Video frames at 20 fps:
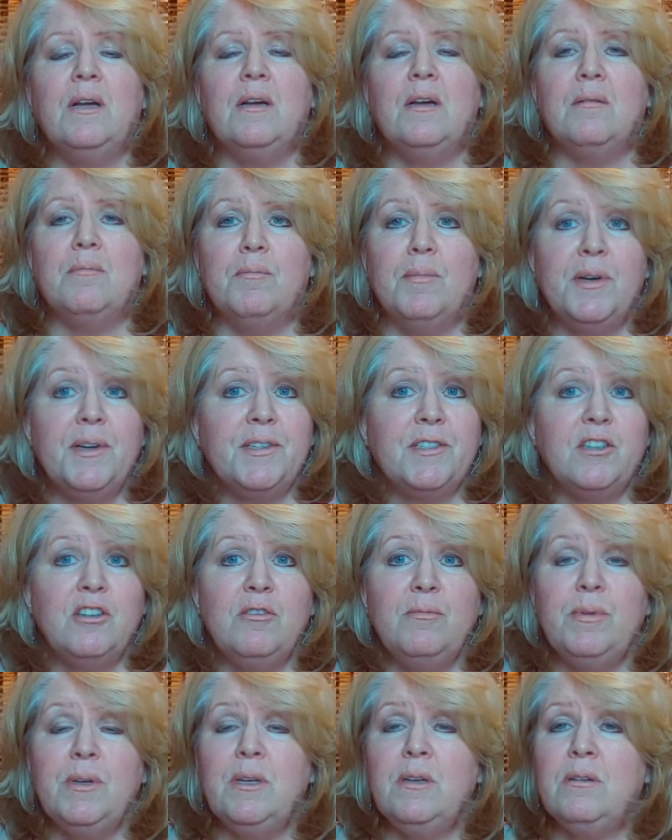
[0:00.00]
It must
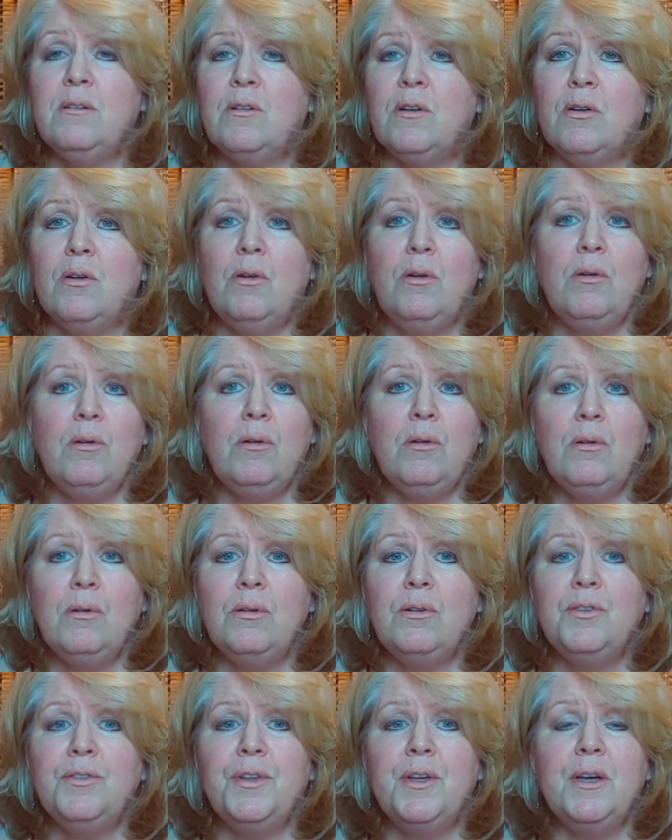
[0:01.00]
have been
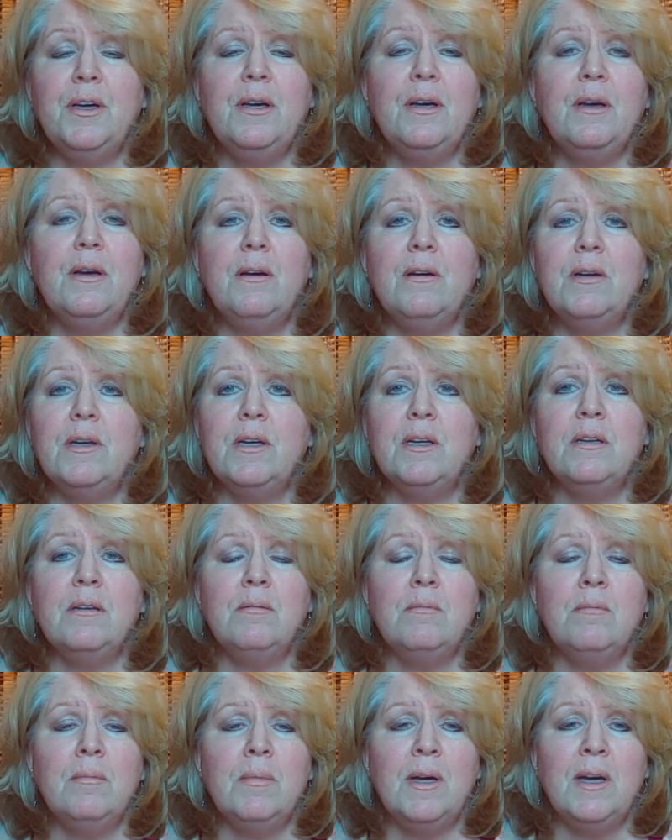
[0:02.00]
cold there
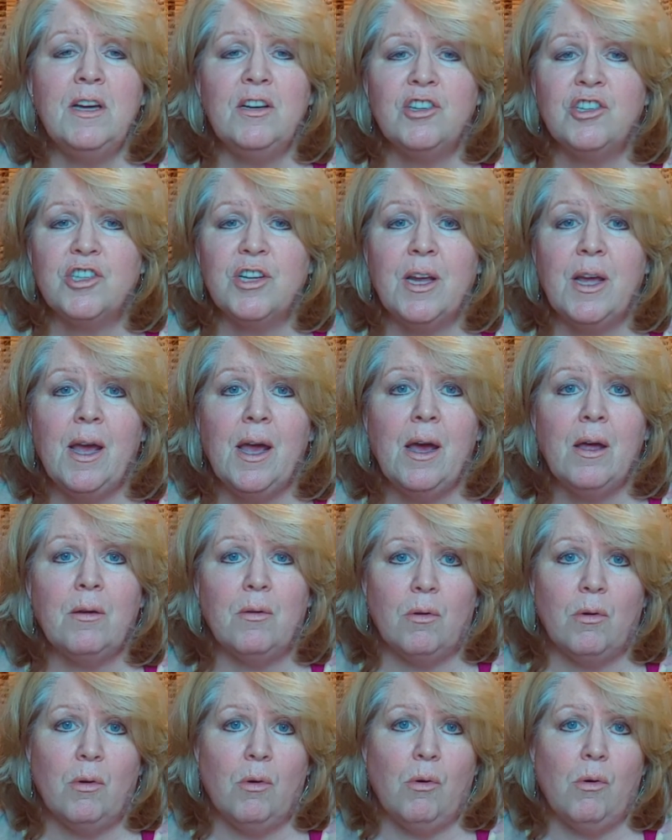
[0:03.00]
in my
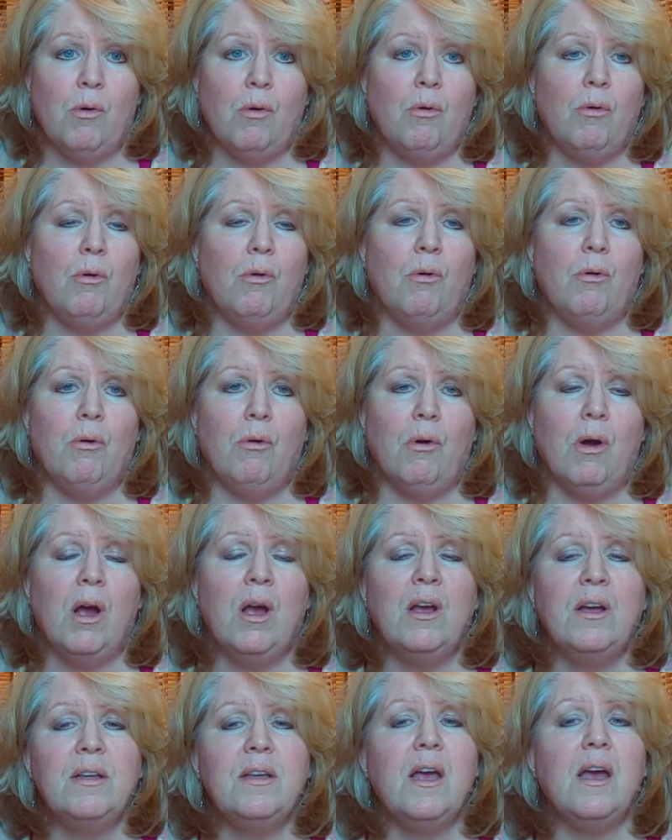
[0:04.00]
shadow.
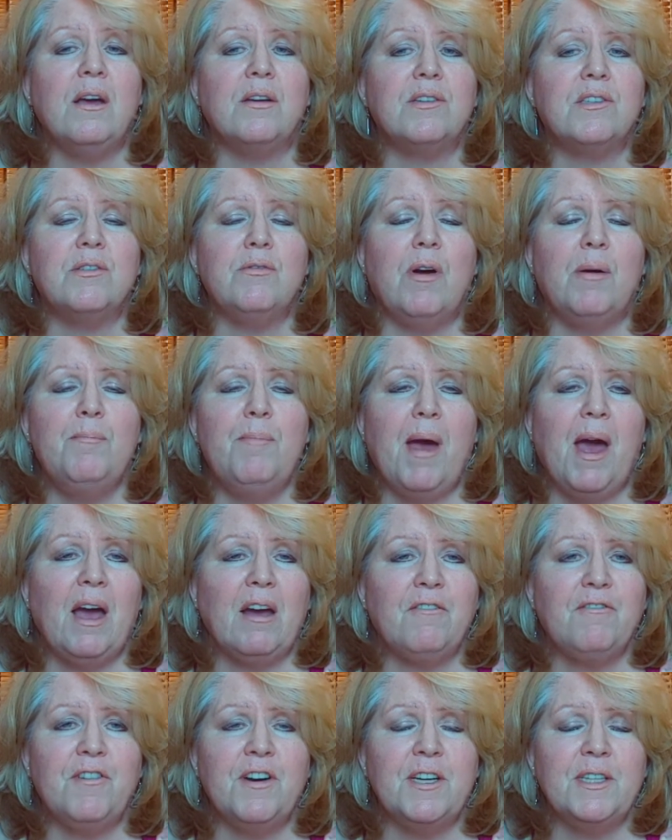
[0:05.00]
Yeah, so I'm
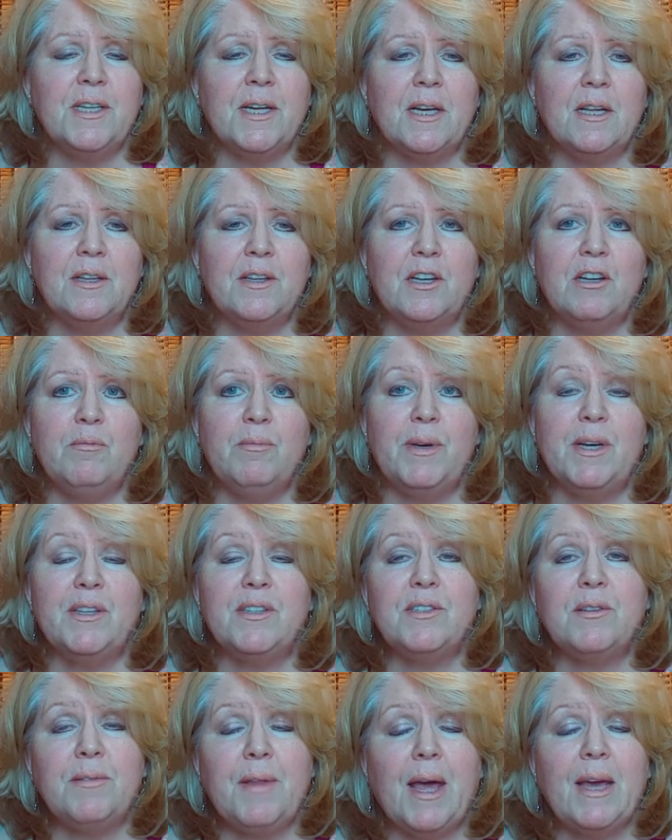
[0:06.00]
back phrasing a little bit.
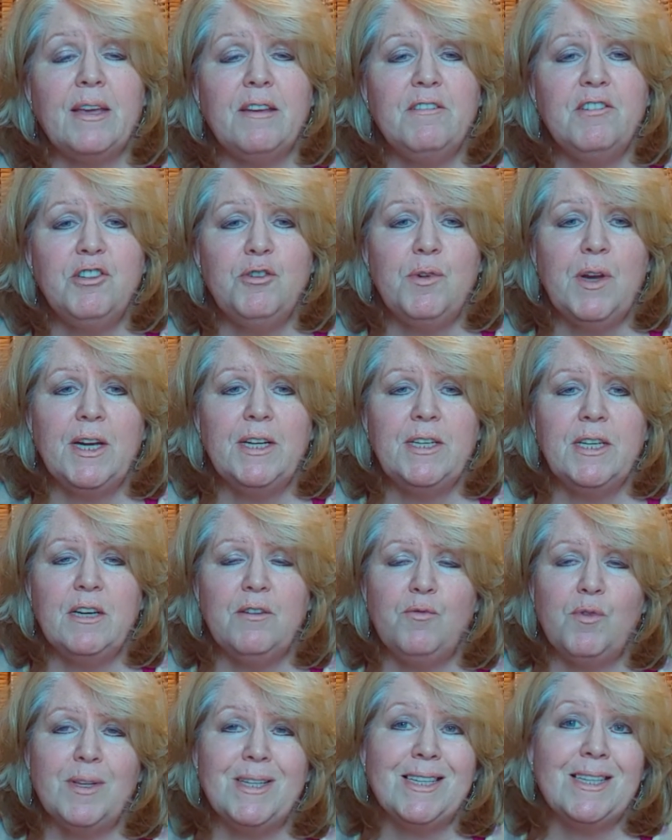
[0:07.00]
So that gives you an idea of
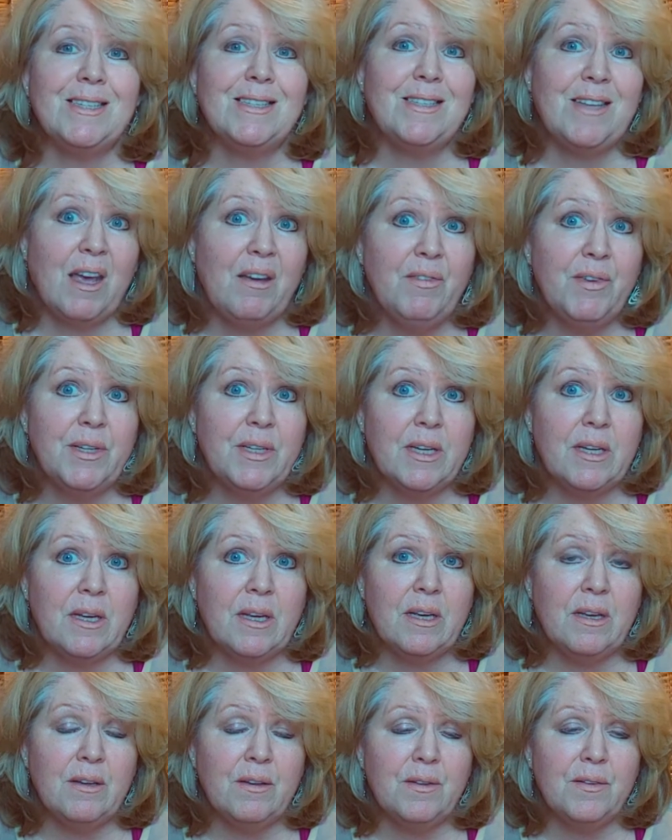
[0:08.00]
what 70
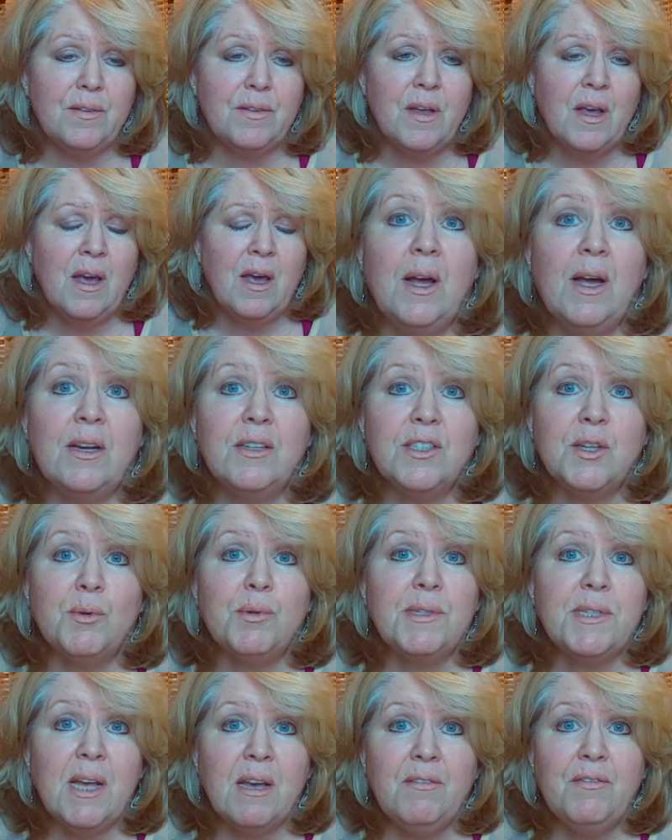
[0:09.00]
is. So
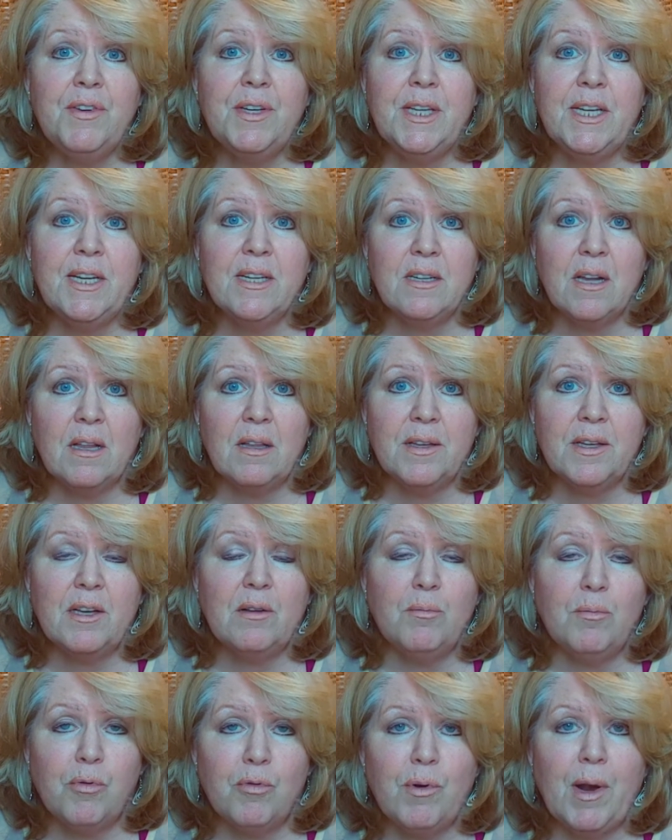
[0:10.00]
70 is a little
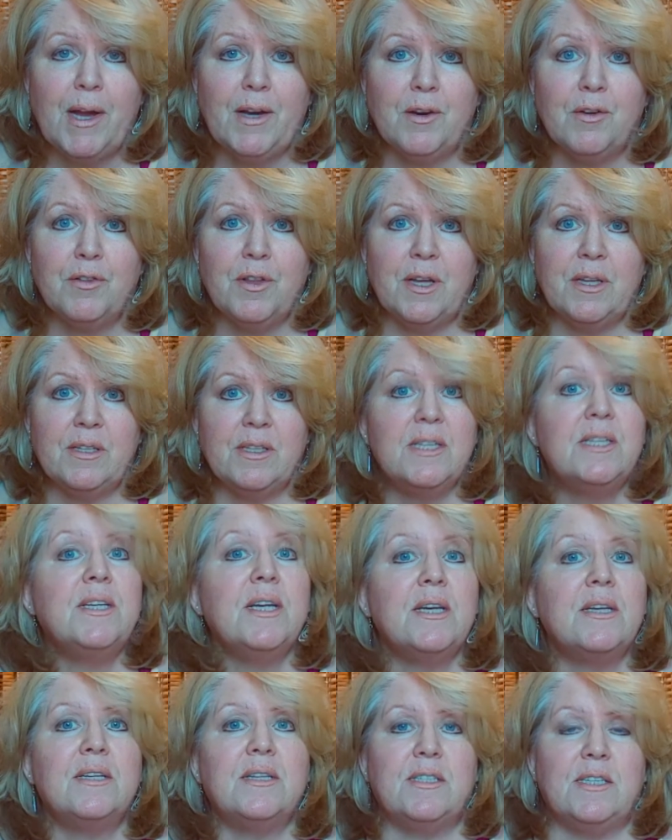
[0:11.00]
brighter than
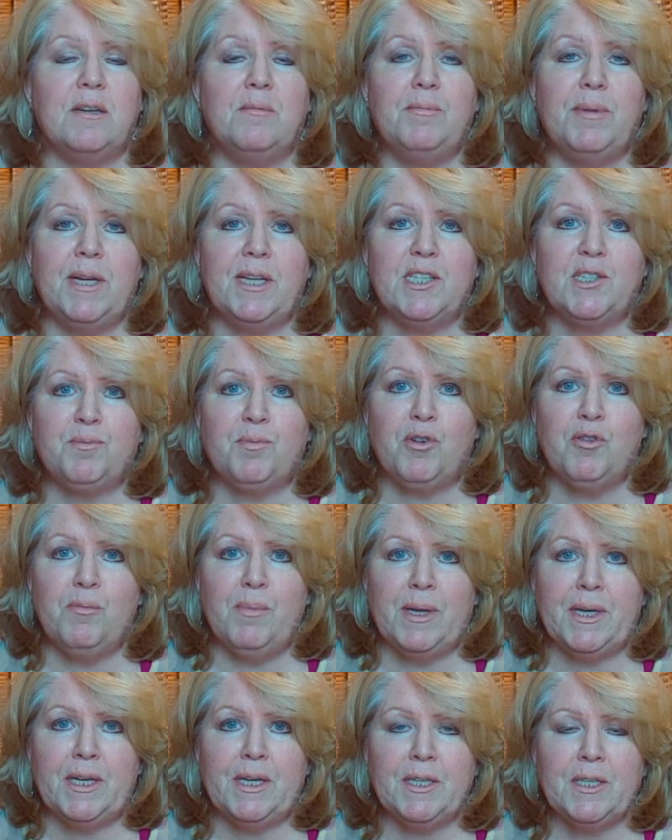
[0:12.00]
60 beats per
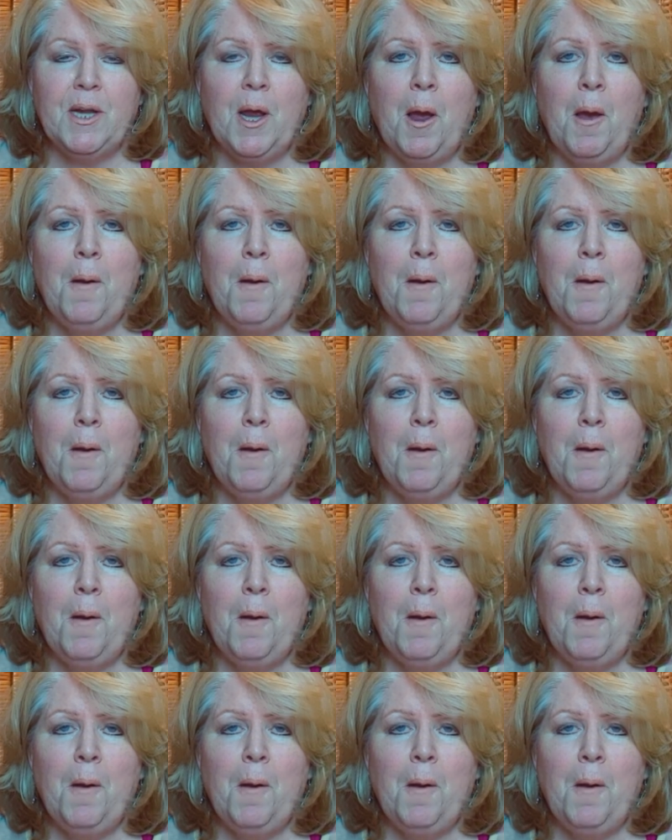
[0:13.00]
minute.